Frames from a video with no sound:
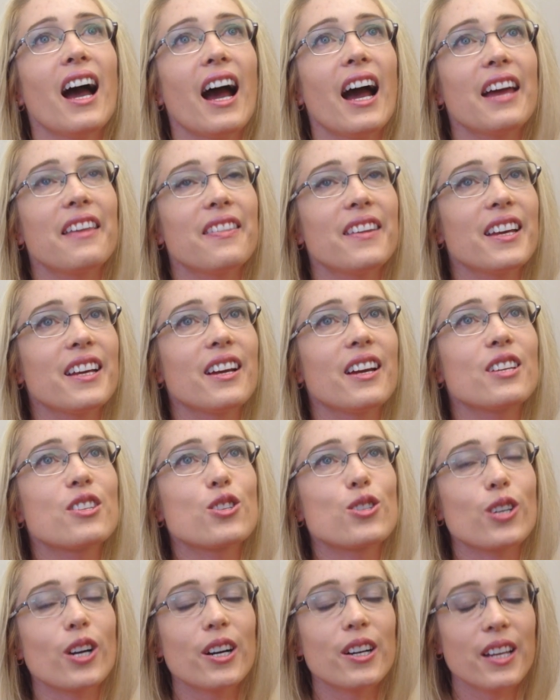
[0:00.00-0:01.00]
I think
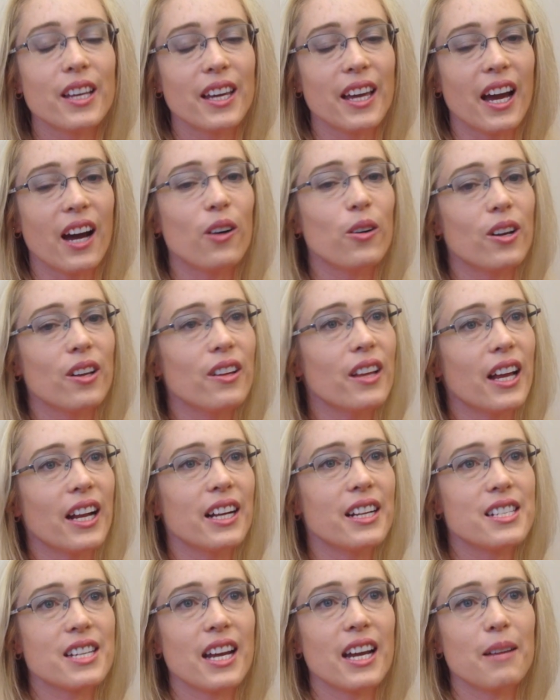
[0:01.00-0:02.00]
starting out, a
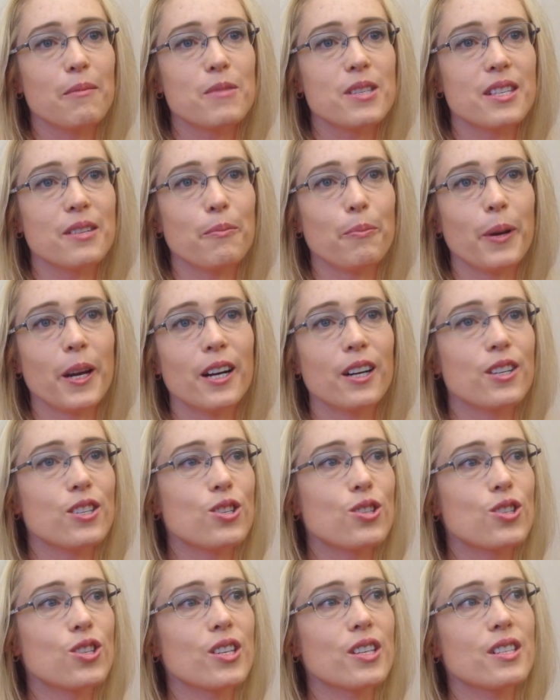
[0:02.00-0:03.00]
lot of times
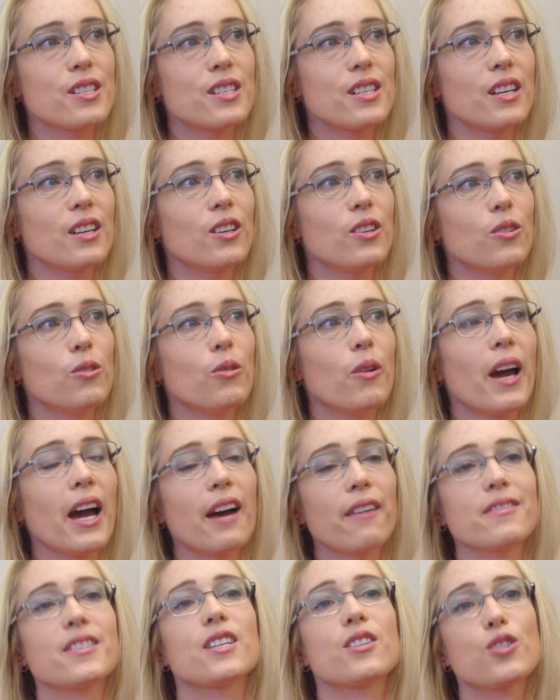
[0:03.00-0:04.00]
parents you
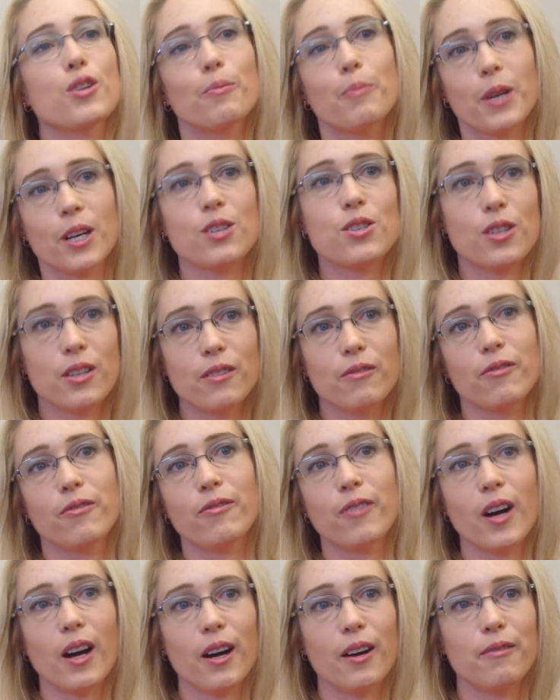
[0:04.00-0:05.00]
have such a picture
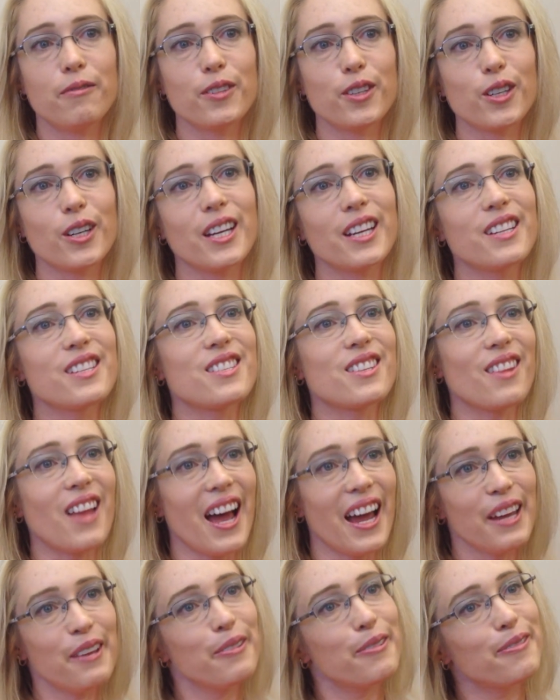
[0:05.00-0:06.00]
of your kid's
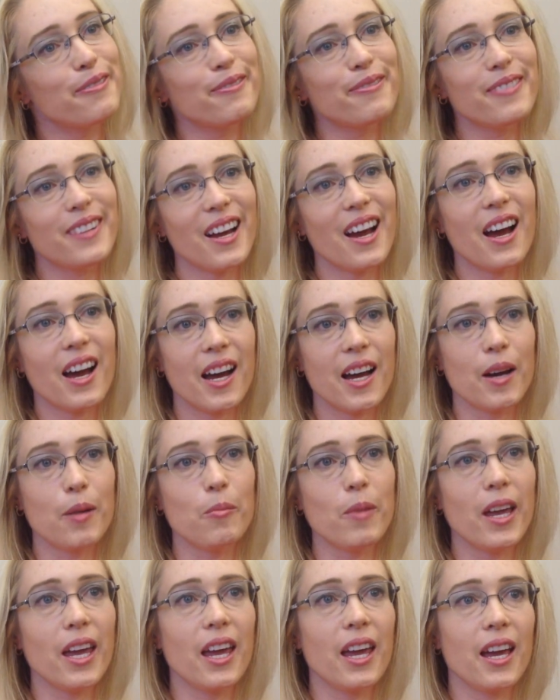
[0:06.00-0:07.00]
life,
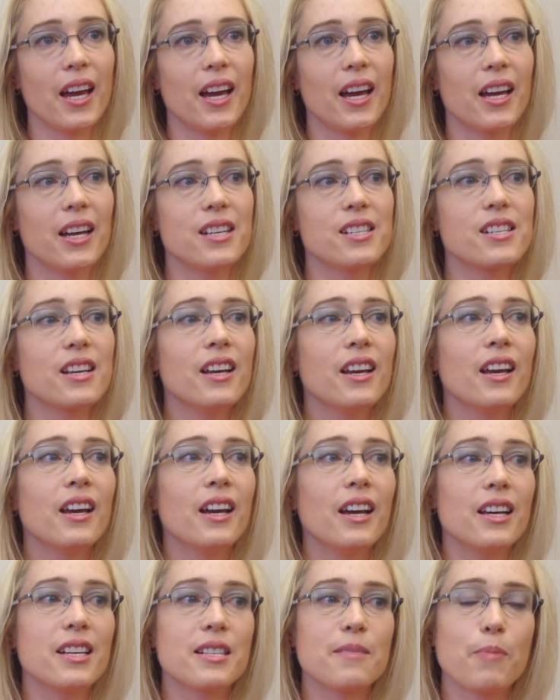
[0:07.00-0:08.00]
and
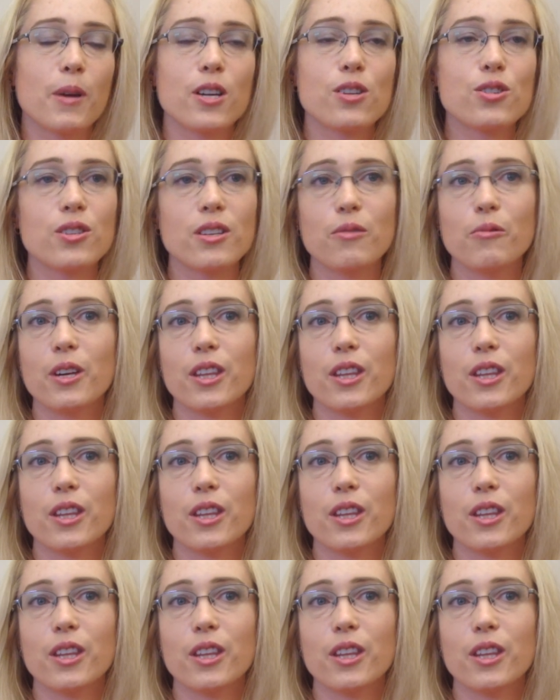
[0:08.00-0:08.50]
especially